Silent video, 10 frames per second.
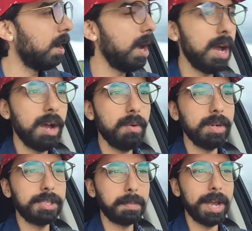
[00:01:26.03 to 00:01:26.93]
uh,
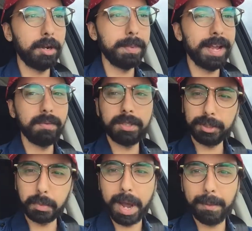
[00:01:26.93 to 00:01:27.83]
with Spider-Man,
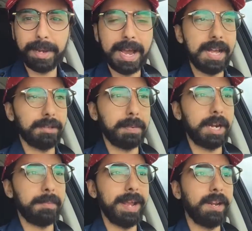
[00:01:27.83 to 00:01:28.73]
which is why we got
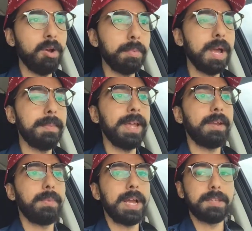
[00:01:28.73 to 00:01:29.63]
Spider-Man:
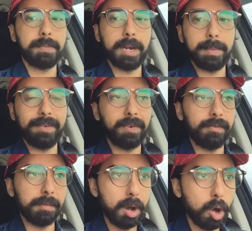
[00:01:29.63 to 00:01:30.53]
Homecoming and we got Spider-Man:
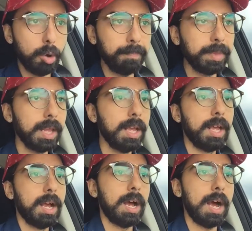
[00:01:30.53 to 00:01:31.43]
Far From
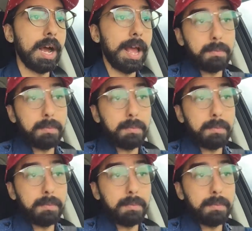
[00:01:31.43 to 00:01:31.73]
Home, uh,